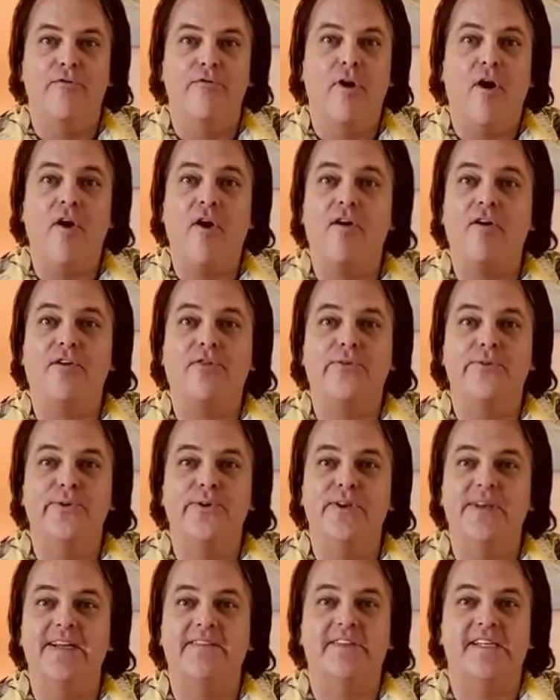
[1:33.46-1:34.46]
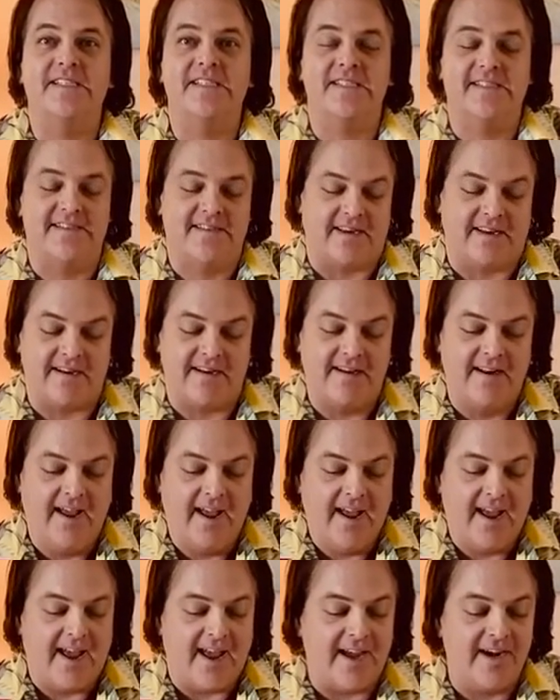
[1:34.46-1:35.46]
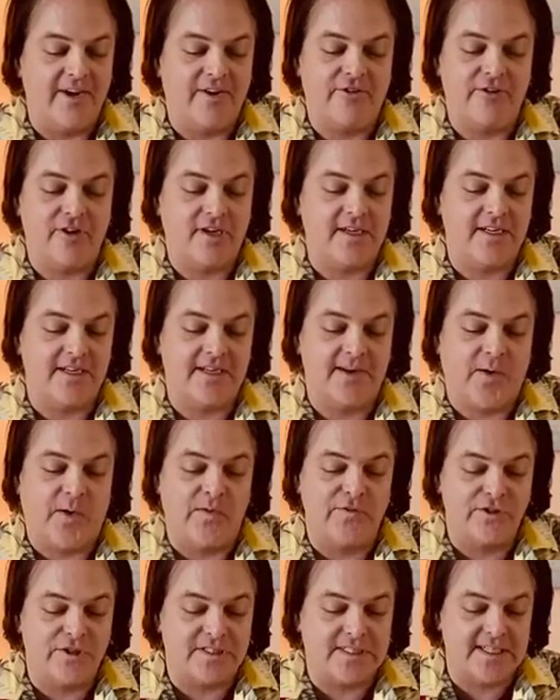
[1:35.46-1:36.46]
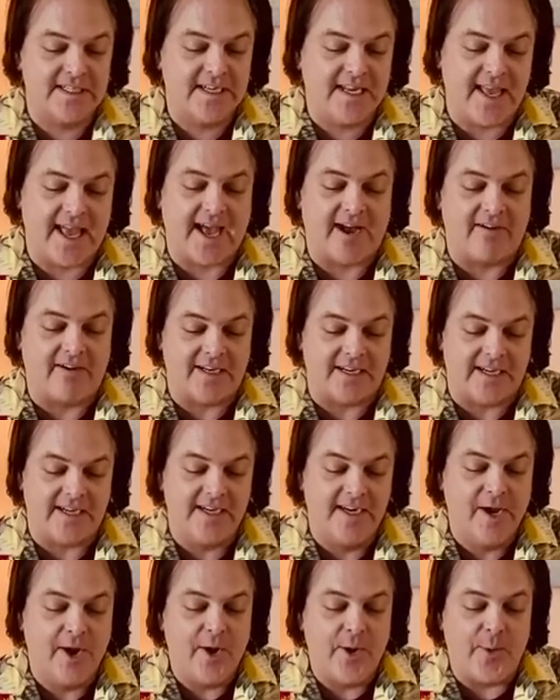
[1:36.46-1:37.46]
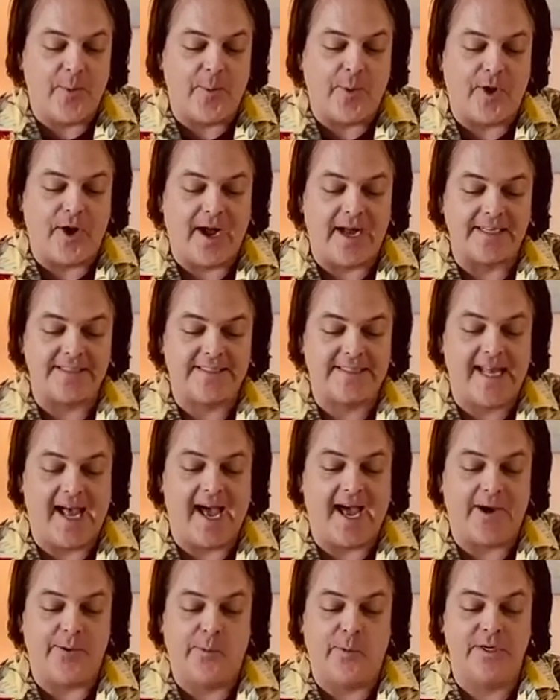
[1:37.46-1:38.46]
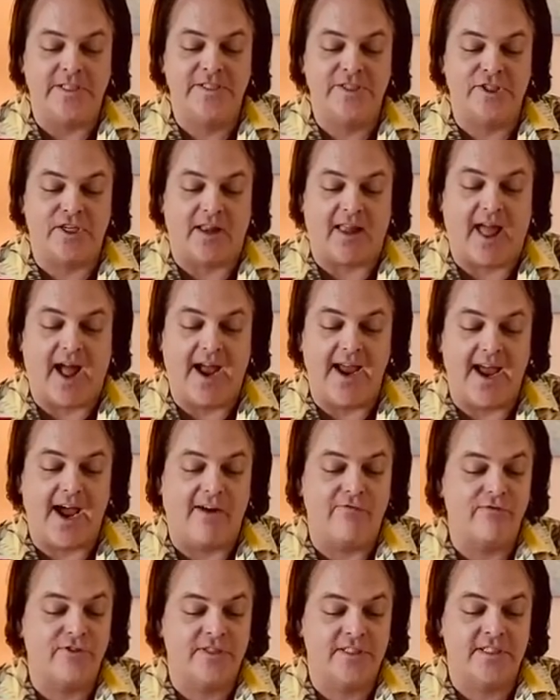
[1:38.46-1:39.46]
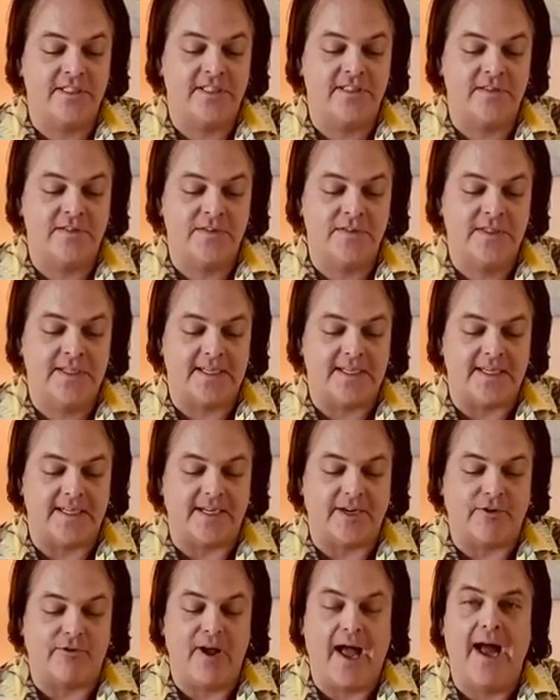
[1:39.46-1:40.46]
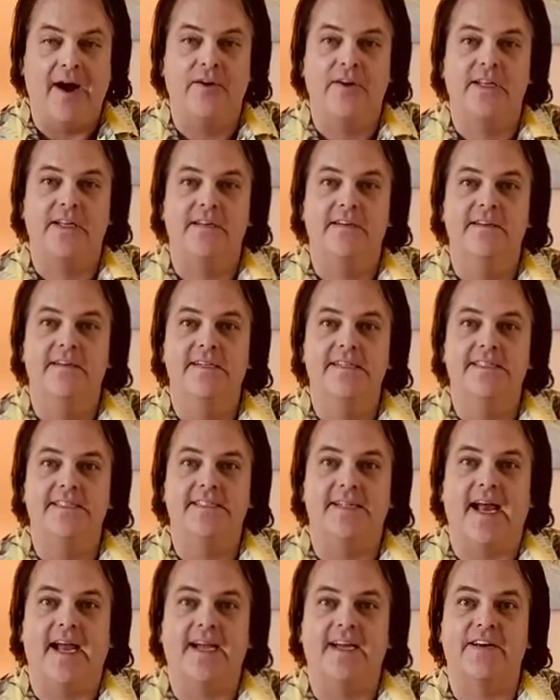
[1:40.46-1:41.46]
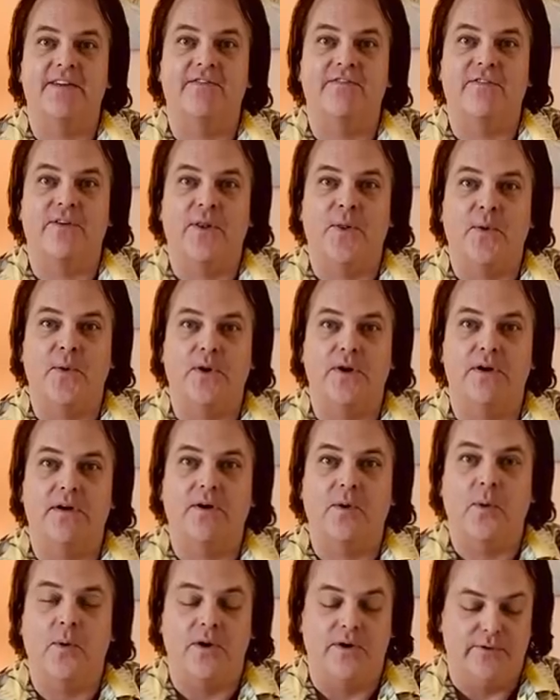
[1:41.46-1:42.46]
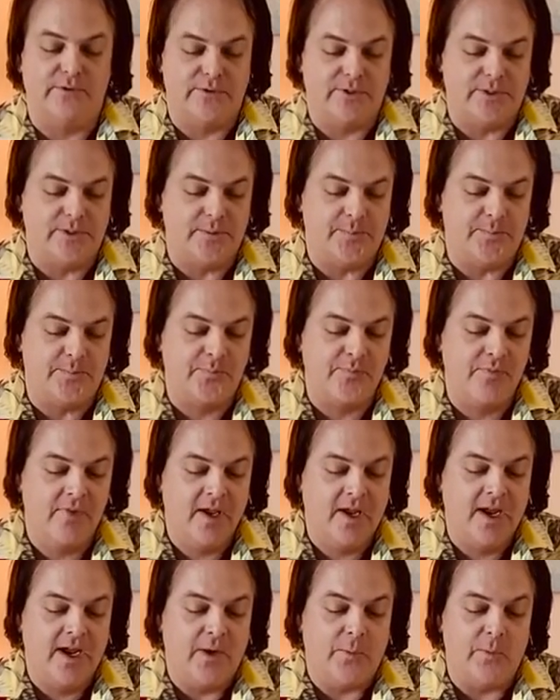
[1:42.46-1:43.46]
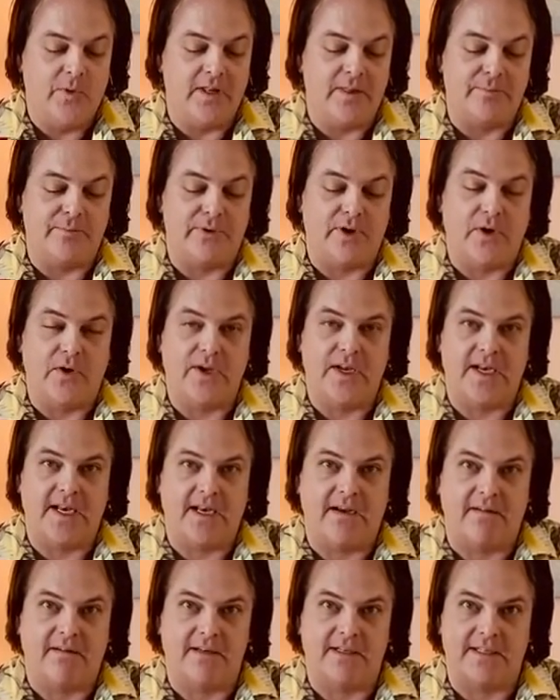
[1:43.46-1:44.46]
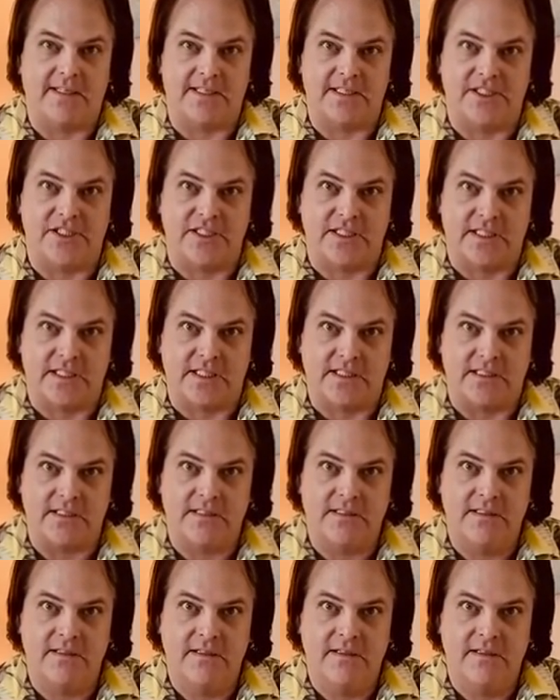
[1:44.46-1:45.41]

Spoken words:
Roll through Livingston and crooked Overton County, where I sat one July afternoon in a crowded second floor courtroom with broken air conditioning.